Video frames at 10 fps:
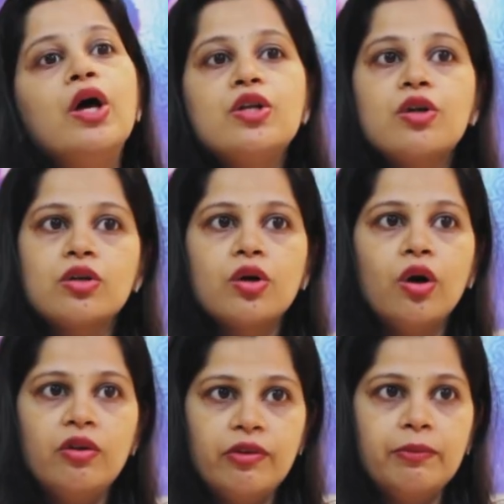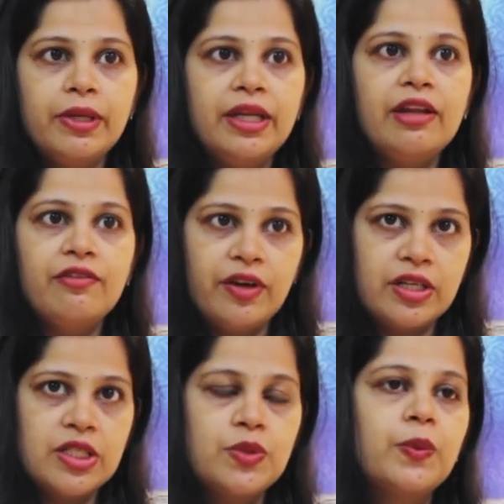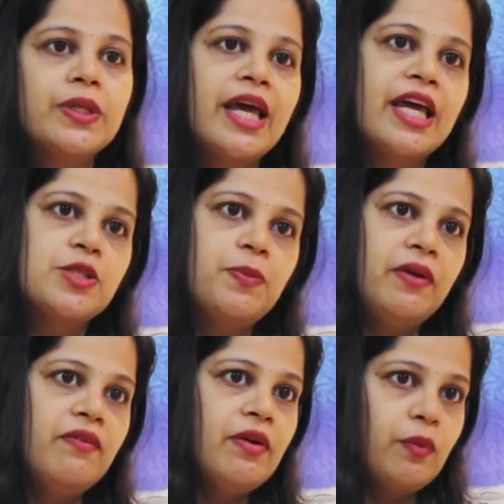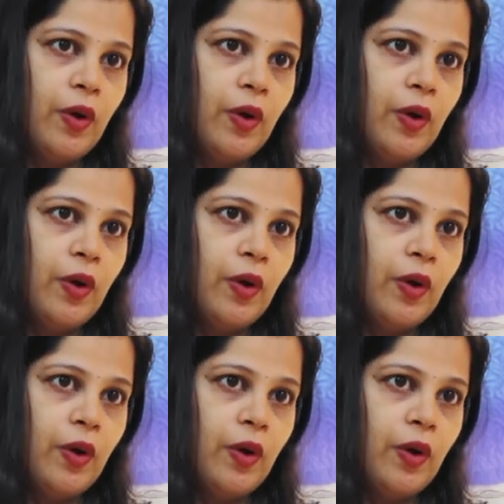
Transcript: Not all women infected with HPV